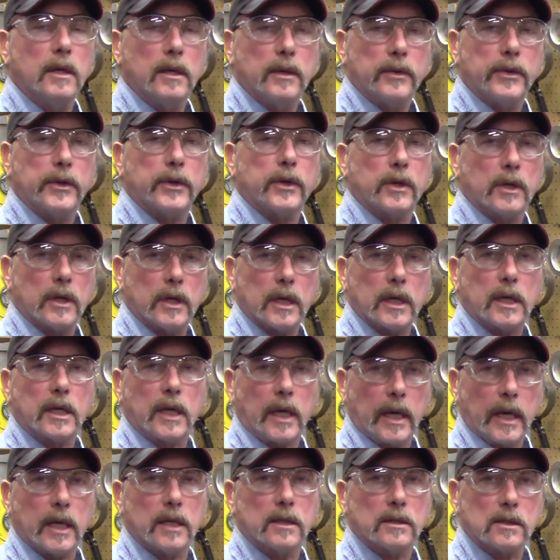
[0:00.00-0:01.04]
they're going to
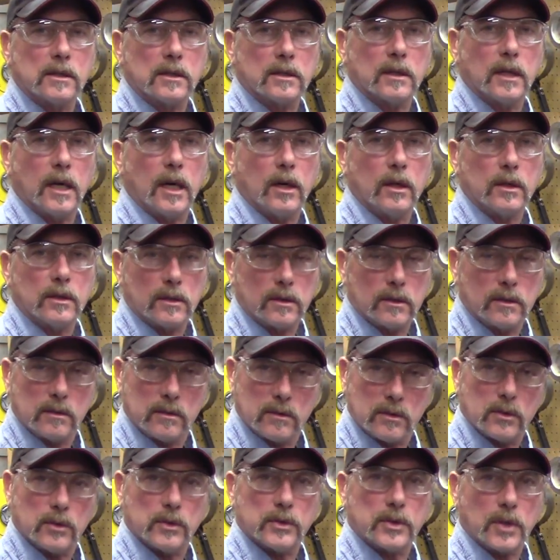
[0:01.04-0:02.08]
cancel out
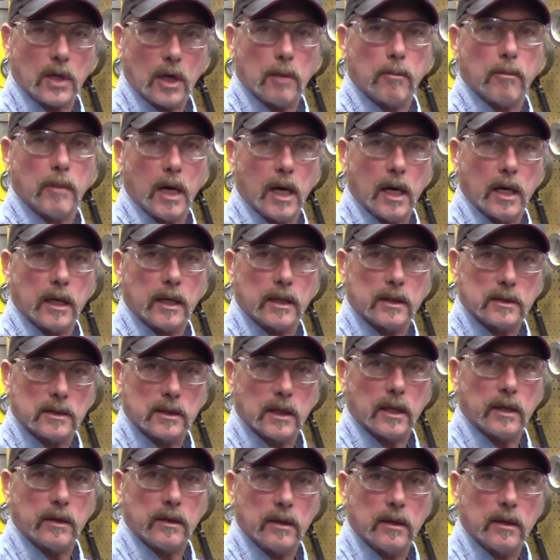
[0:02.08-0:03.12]
those harmonics at